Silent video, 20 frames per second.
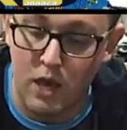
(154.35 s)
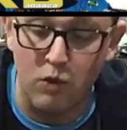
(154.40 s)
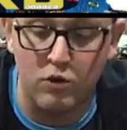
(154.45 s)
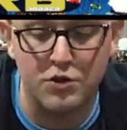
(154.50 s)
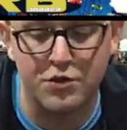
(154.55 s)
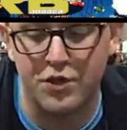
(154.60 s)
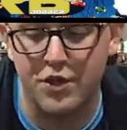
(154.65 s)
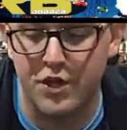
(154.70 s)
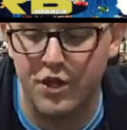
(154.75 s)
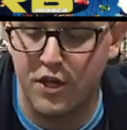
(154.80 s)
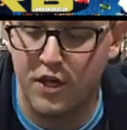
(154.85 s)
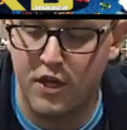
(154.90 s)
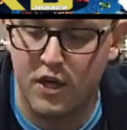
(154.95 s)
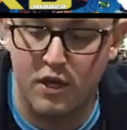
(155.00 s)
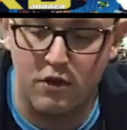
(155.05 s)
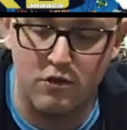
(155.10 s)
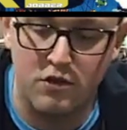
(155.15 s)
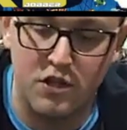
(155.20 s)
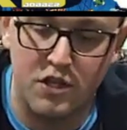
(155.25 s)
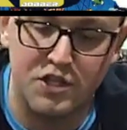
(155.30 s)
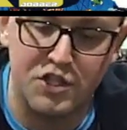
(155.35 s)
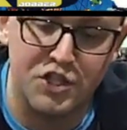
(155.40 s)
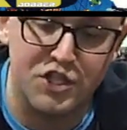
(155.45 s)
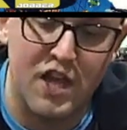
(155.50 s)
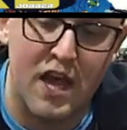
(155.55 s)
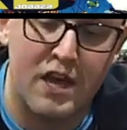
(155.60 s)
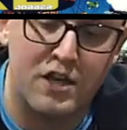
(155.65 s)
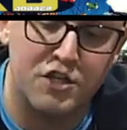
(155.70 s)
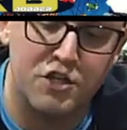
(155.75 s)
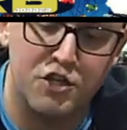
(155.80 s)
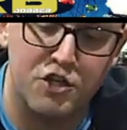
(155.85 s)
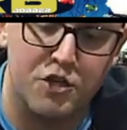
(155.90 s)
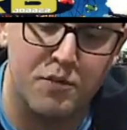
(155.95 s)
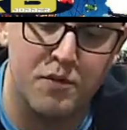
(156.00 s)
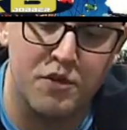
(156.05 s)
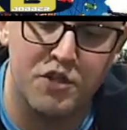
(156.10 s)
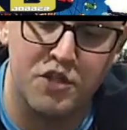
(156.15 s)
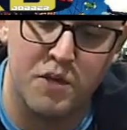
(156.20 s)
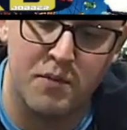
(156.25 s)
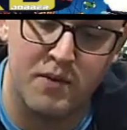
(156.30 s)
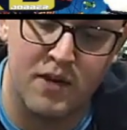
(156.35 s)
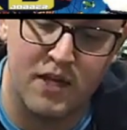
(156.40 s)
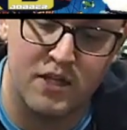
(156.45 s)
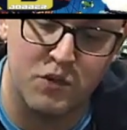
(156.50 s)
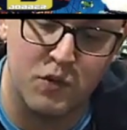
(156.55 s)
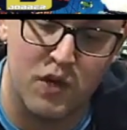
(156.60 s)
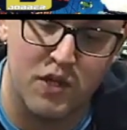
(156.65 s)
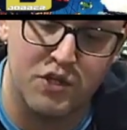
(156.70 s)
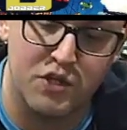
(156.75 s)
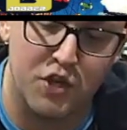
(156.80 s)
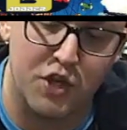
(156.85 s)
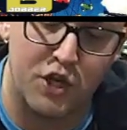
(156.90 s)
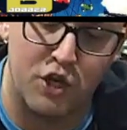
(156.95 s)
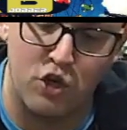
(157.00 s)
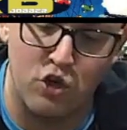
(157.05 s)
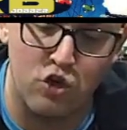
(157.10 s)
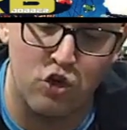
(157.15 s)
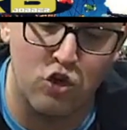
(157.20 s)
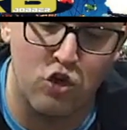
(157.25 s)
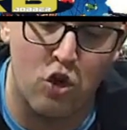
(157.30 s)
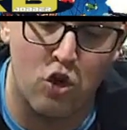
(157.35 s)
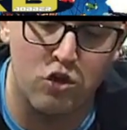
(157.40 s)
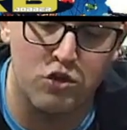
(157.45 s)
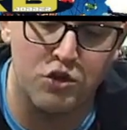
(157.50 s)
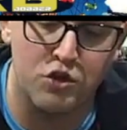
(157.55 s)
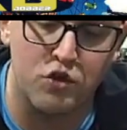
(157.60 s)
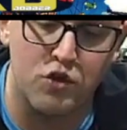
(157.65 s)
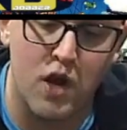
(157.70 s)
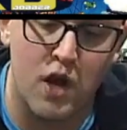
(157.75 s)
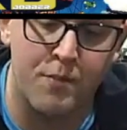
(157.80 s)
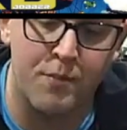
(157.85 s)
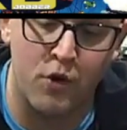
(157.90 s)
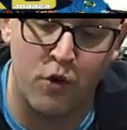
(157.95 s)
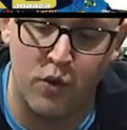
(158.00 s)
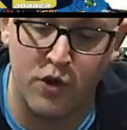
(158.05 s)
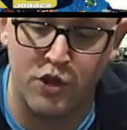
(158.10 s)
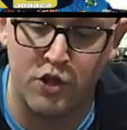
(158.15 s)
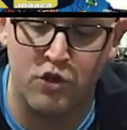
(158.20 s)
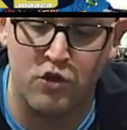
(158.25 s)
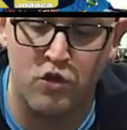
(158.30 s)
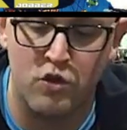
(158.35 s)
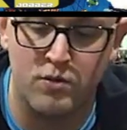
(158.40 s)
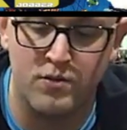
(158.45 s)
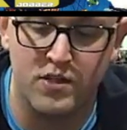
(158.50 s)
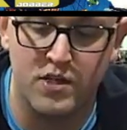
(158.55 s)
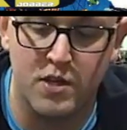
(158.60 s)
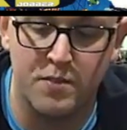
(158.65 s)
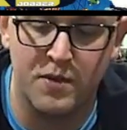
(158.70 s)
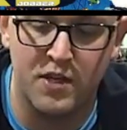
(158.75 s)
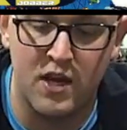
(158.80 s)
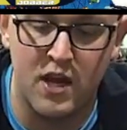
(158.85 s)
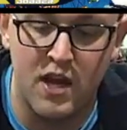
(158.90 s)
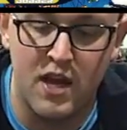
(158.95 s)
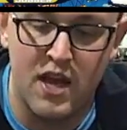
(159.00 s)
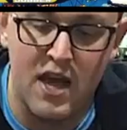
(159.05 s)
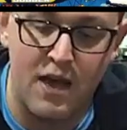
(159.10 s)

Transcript: It was really good. It's just an extra tribute summon as well, so like you can do the whole Zoo combo with your normal summon.